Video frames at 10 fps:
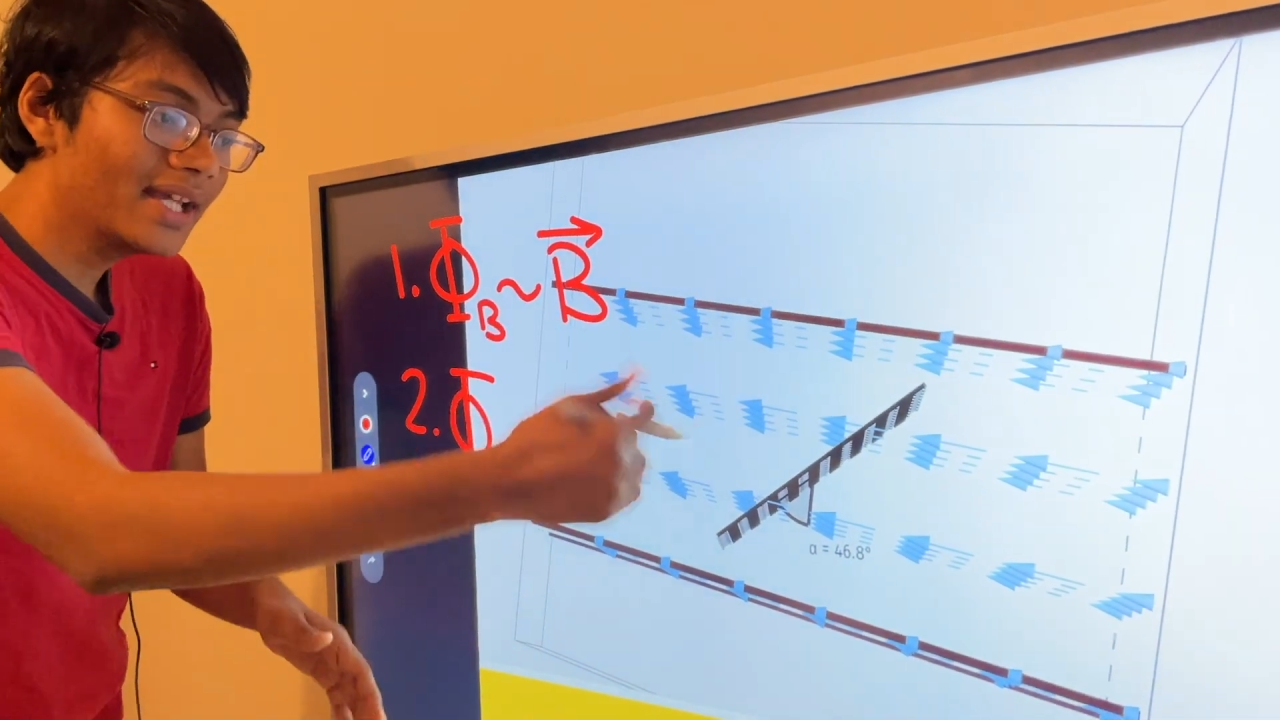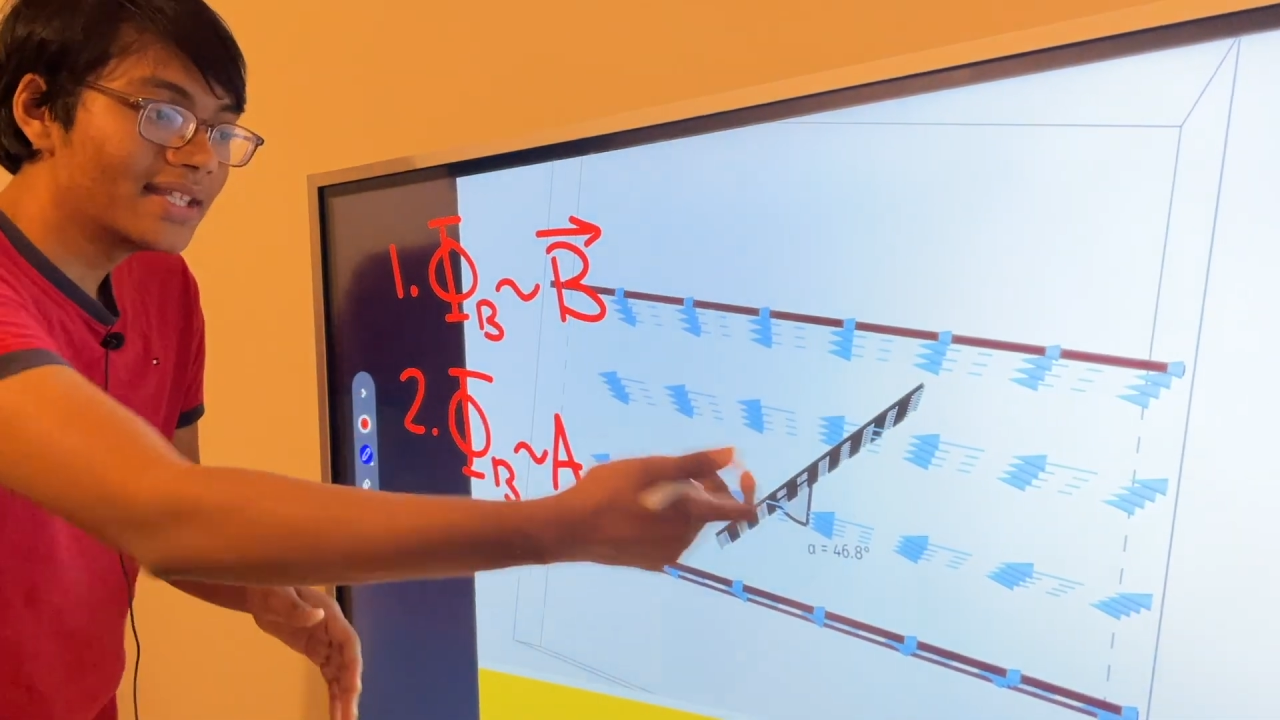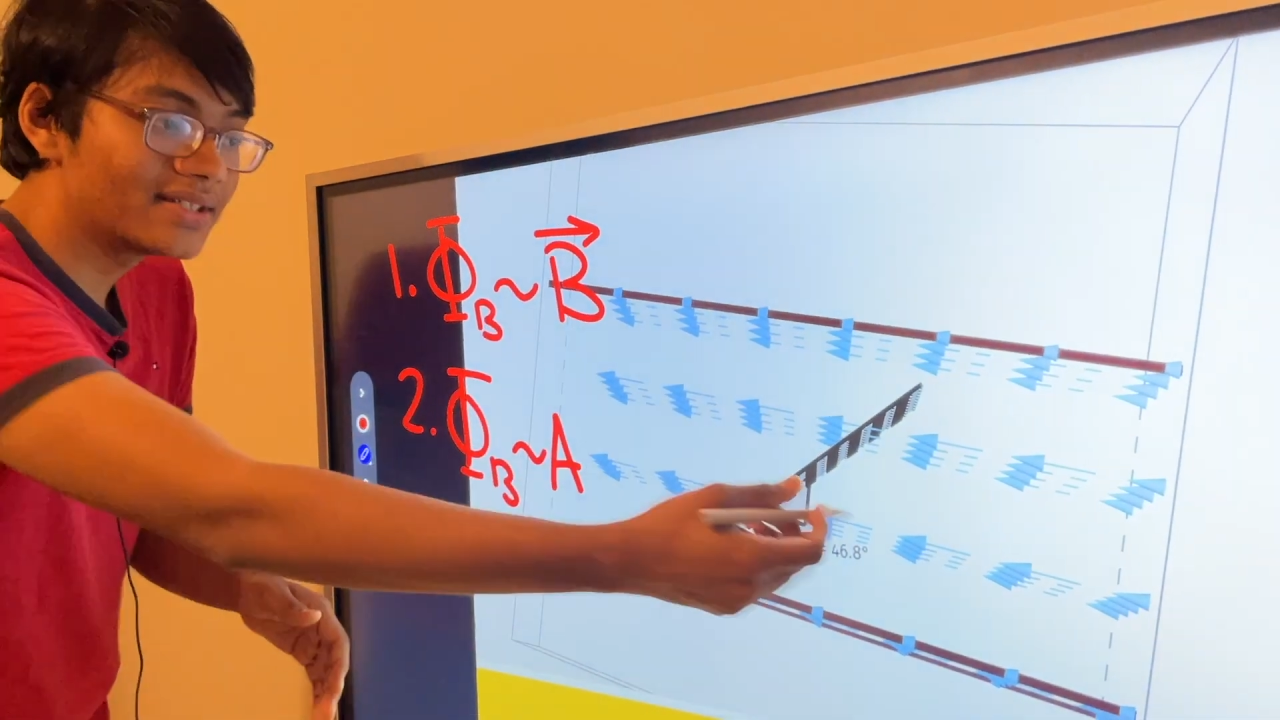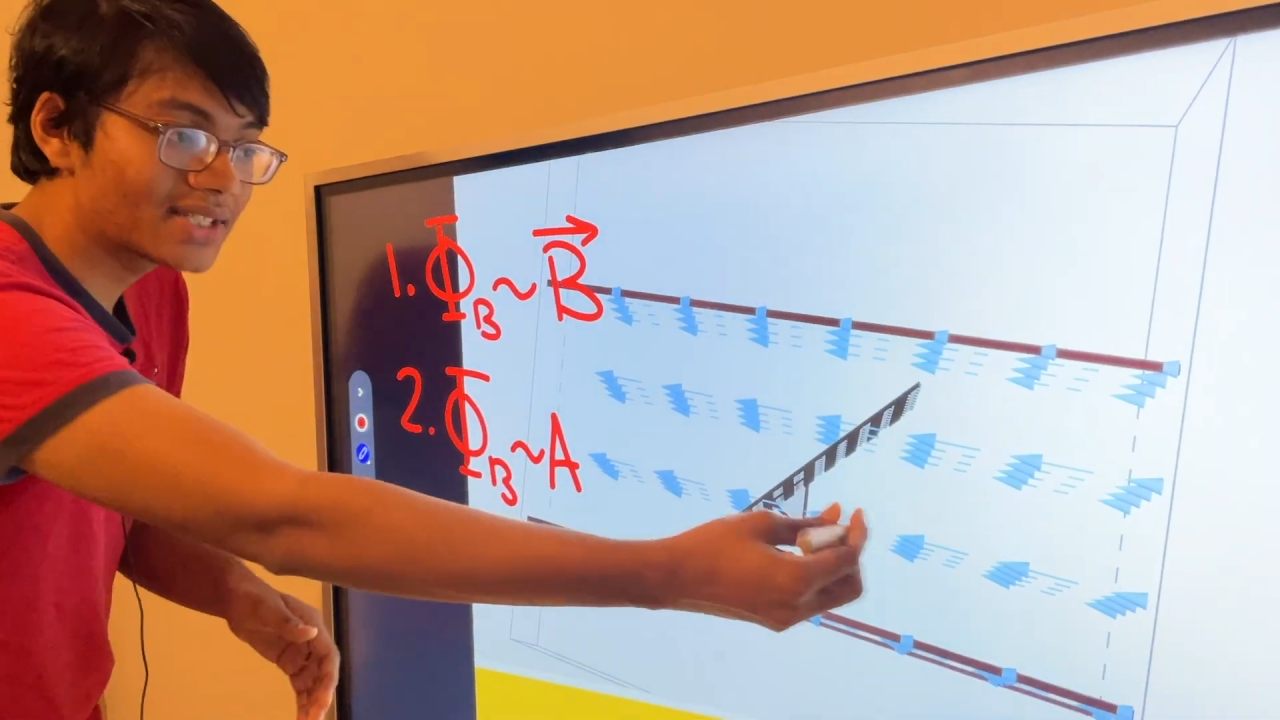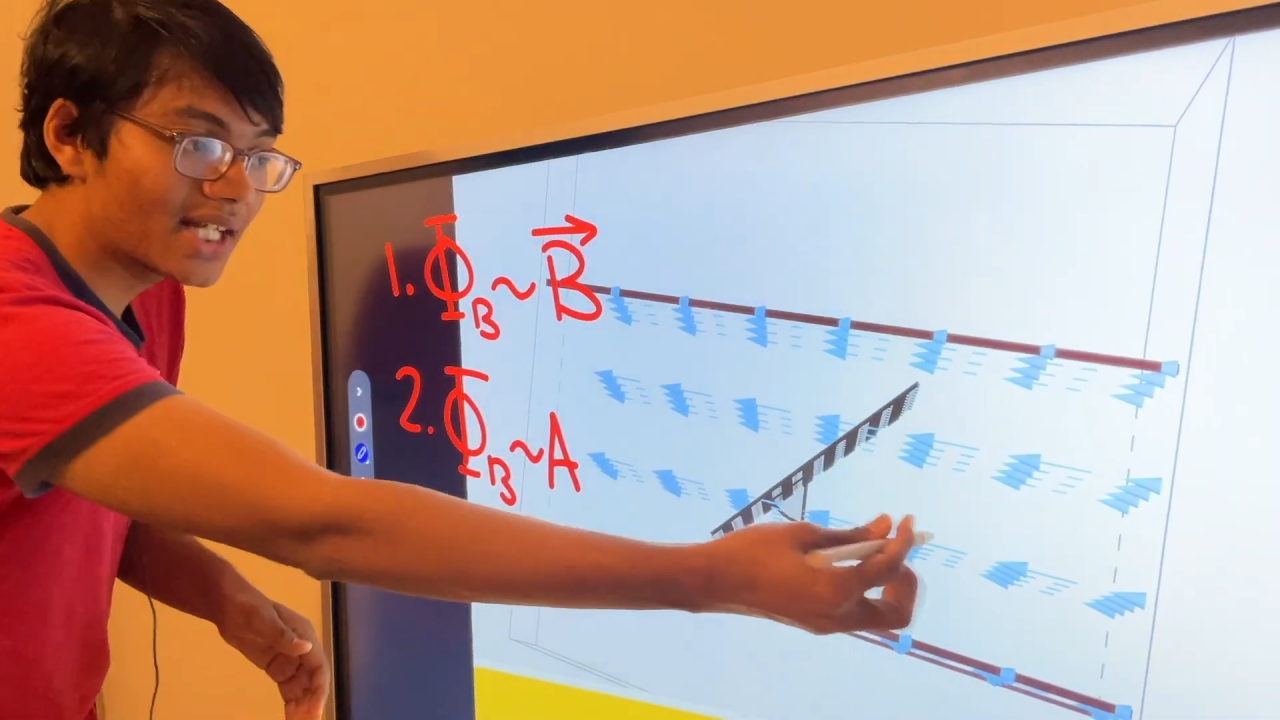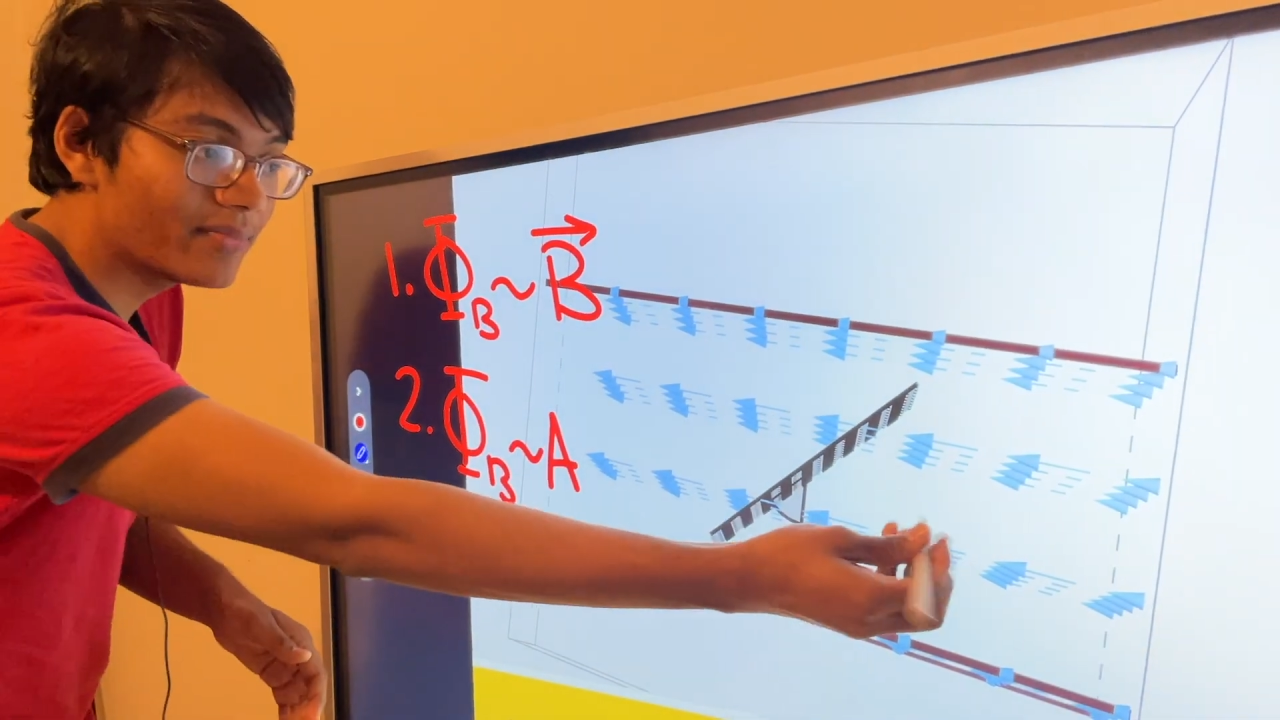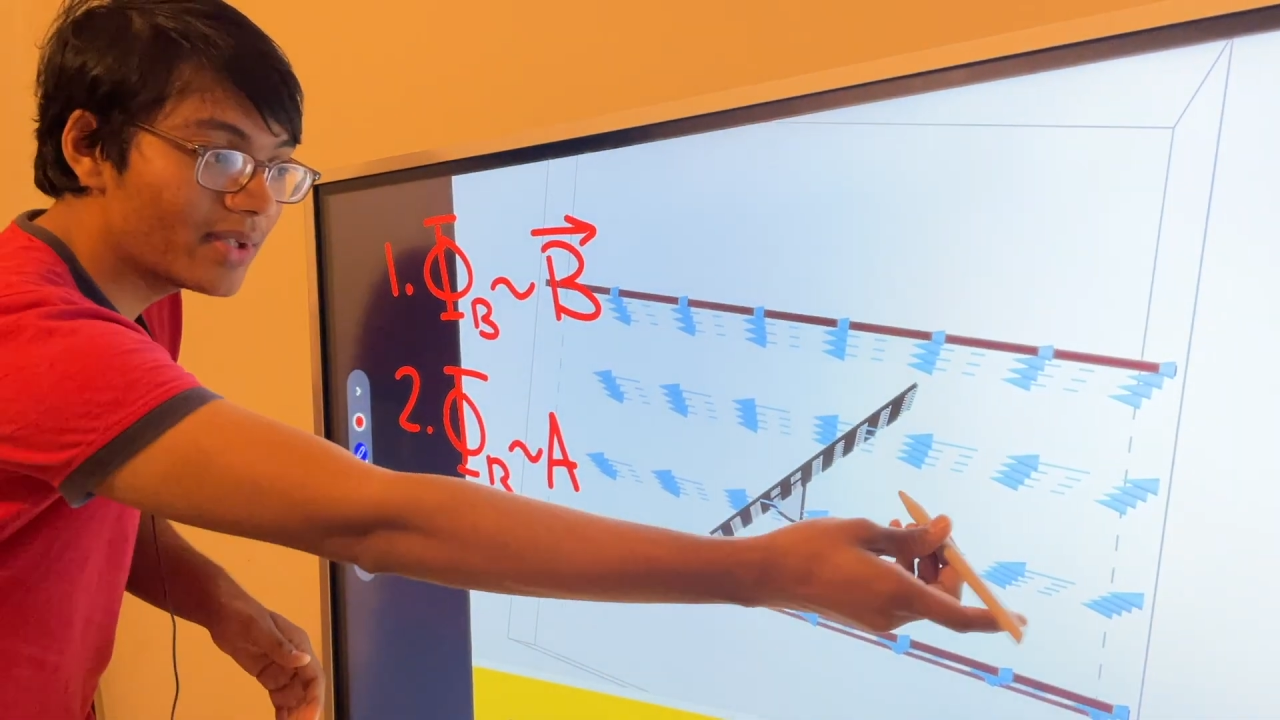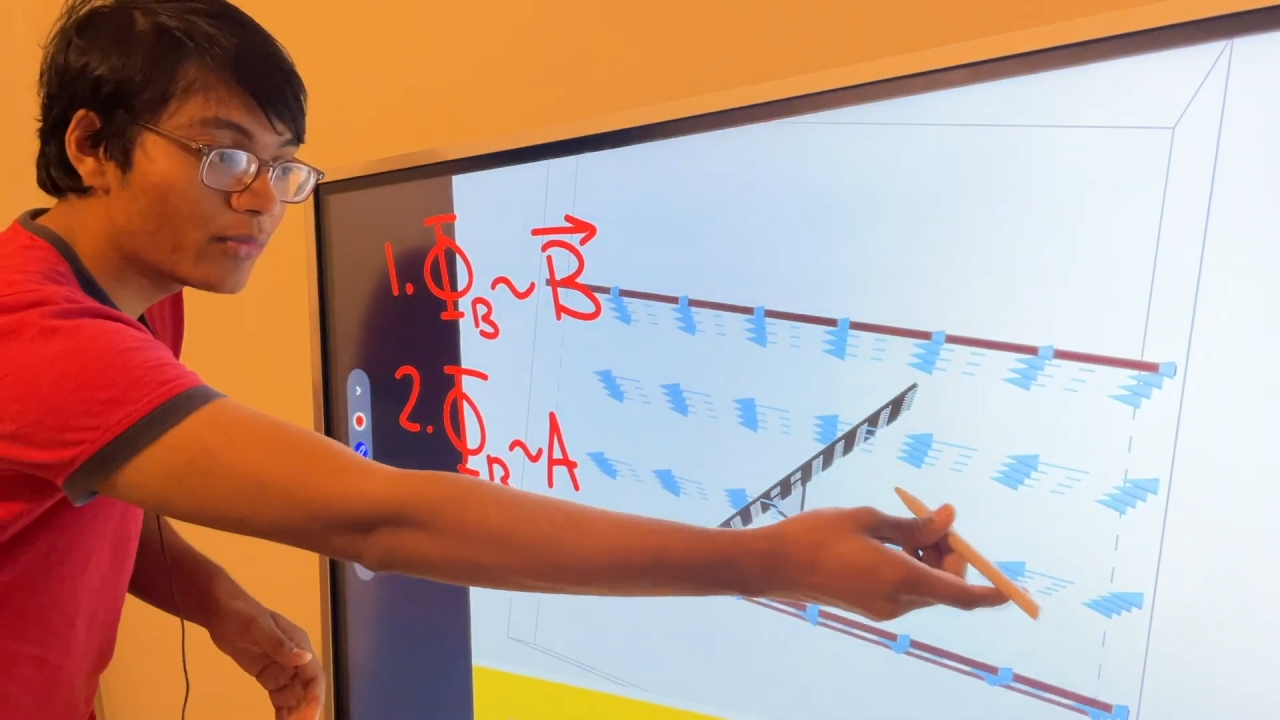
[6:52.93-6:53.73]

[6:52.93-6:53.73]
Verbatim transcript: there's going to be